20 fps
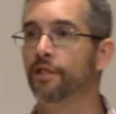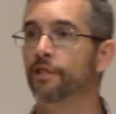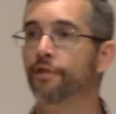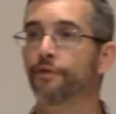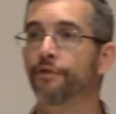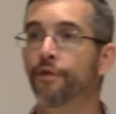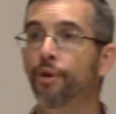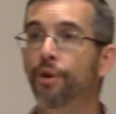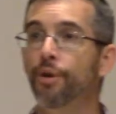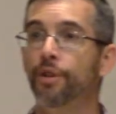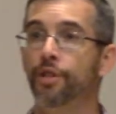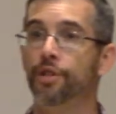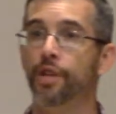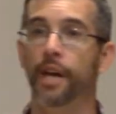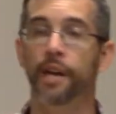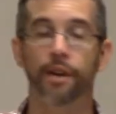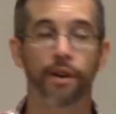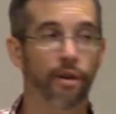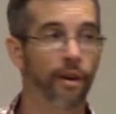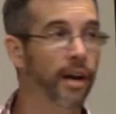as foolish
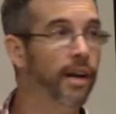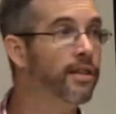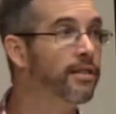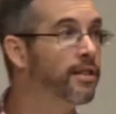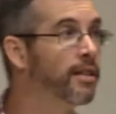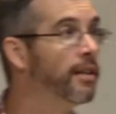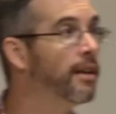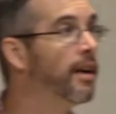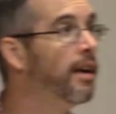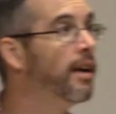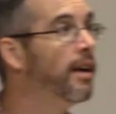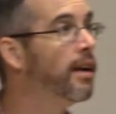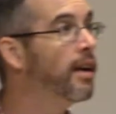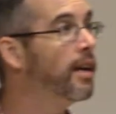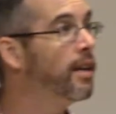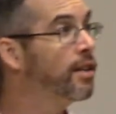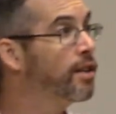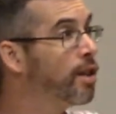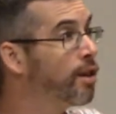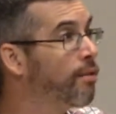and crazy
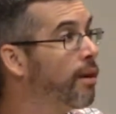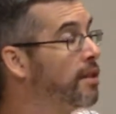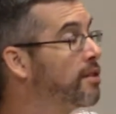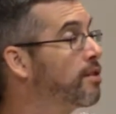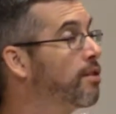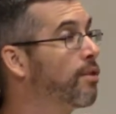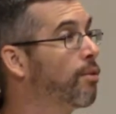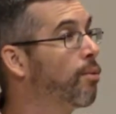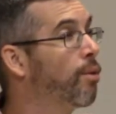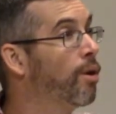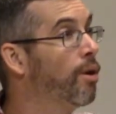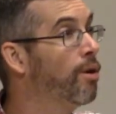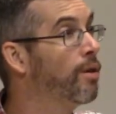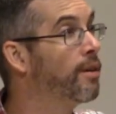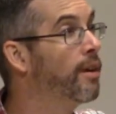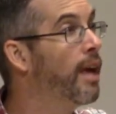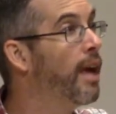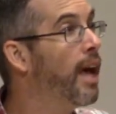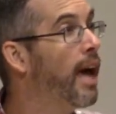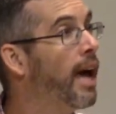to the rest of the
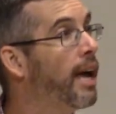world.